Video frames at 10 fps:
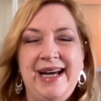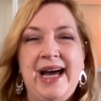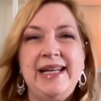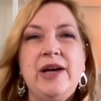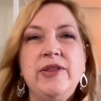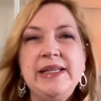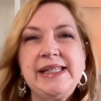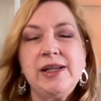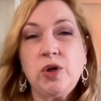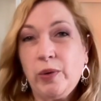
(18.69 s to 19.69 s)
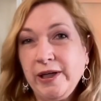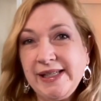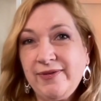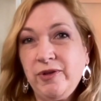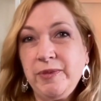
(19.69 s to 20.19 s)
Now this Aquarius
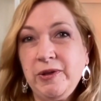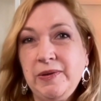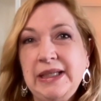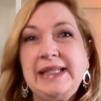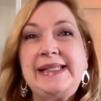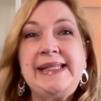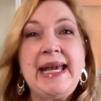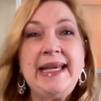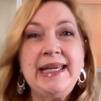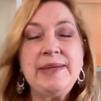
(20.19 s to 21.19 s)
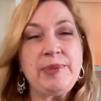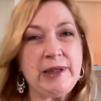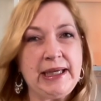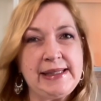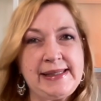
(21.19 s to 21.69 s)
full moon is taking
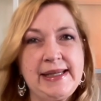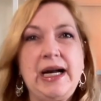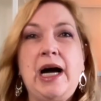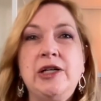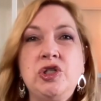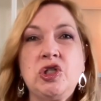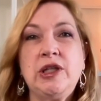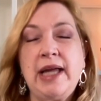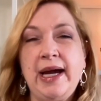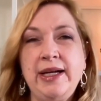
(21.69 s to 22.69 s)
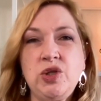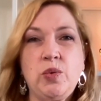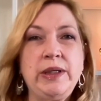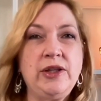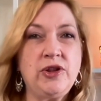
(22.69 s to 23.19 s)
place on July
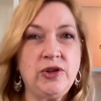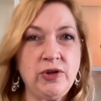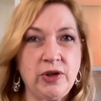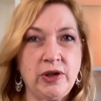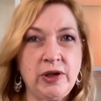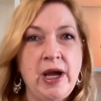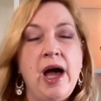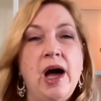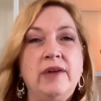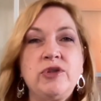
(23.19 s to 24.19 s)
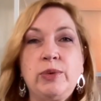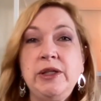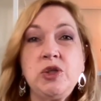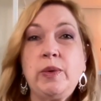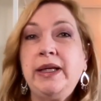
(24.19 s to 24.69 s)
23rd of
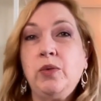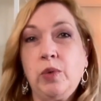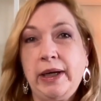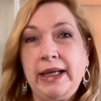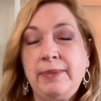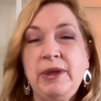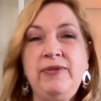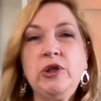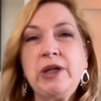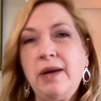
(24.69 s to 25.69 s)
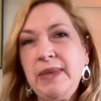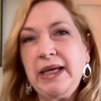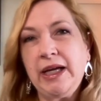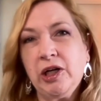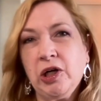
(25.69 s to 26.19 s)
2021. But if you're coming
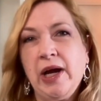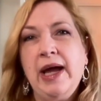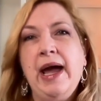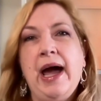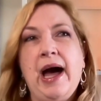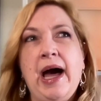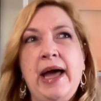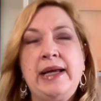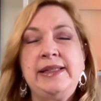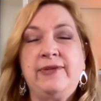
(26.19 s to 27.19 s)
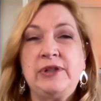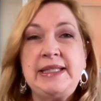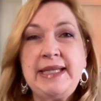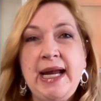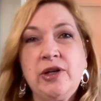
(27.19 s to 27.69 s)
here at a different
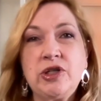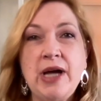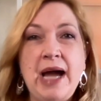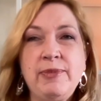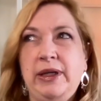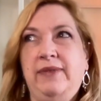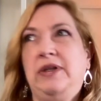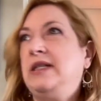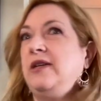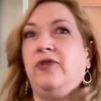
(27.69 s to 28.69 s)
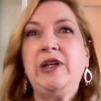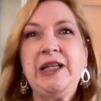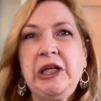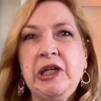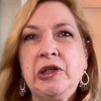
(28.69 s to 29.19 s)
day or time or even a different
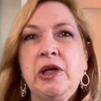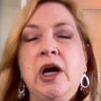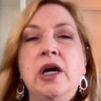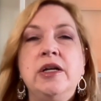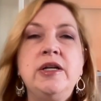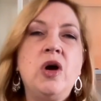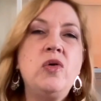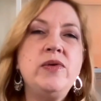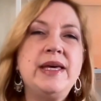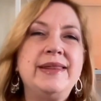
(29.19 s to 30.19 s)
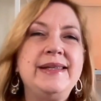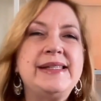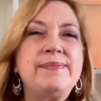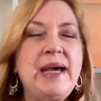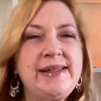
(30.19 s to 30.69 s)
year, know that these
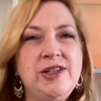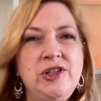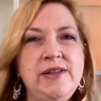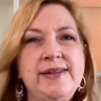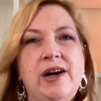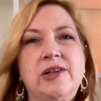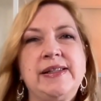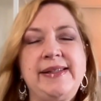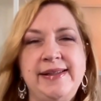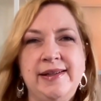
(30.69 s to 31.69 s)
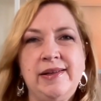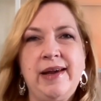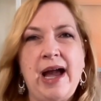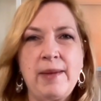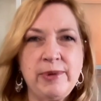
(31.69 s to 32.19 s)
messages are still
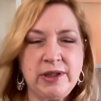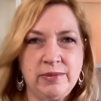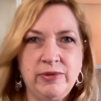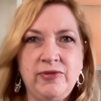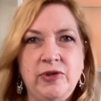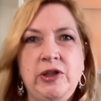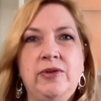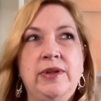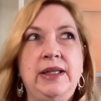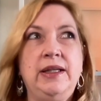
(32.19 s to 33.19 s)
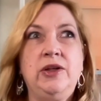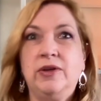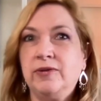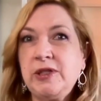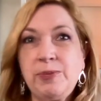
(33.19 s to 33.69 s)
applicable for you. The
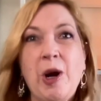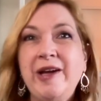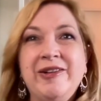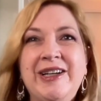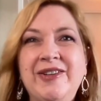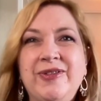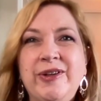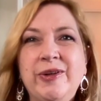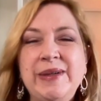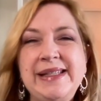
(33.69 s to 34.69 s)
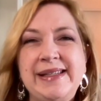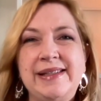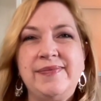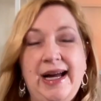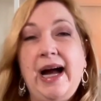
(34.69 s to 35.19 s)
universe brought you here for a
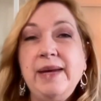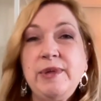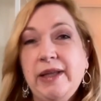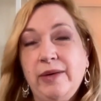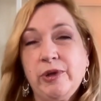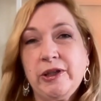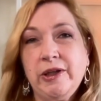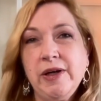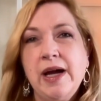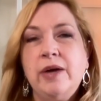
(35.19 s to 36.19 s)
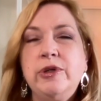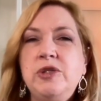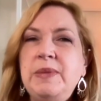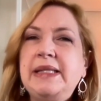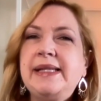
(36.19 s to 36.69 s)
reason. I am a light worker, which
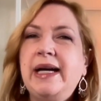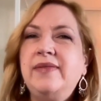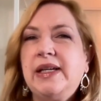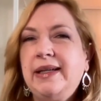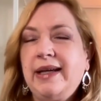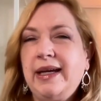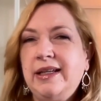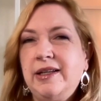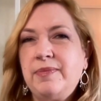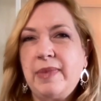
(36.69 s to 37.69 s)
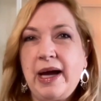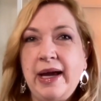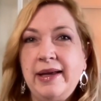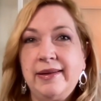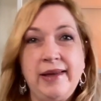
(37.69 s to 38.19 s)
means I've dedicated
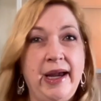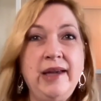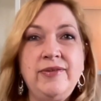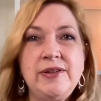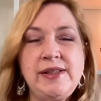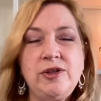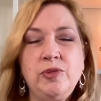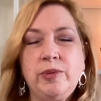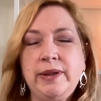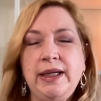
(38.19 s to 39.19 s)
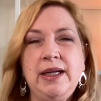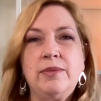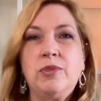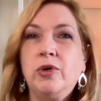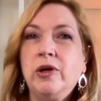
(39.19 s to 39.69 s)
my life to bringing
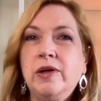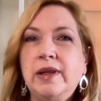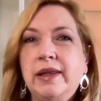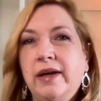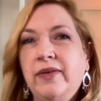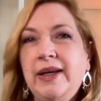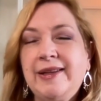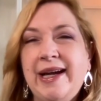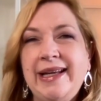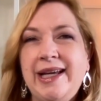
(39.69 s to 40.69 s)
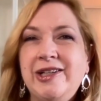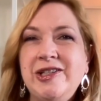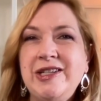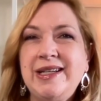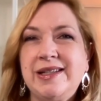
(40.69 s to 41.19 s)
more loving light
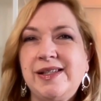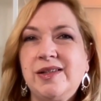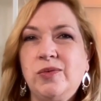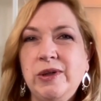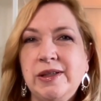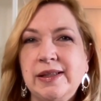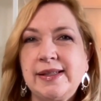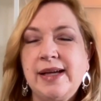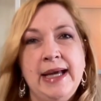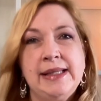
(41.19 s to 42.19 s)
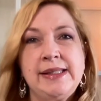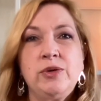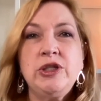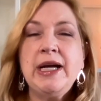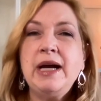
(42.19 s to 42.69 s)
energy into the world. So
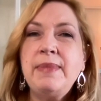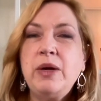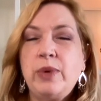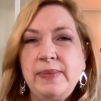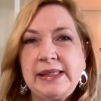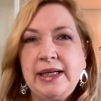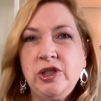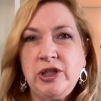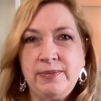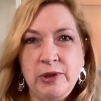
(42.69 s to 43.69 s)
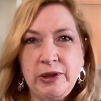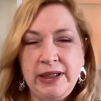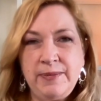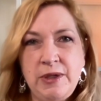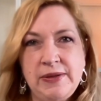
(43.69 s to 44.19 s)
check out my website,
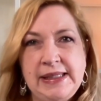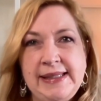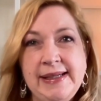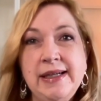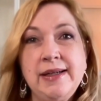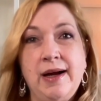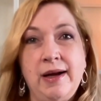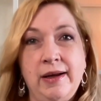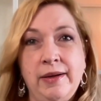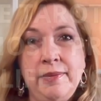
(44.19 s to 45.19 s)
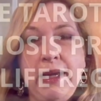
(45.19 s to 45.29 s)
jenmerkelhypnosis.com.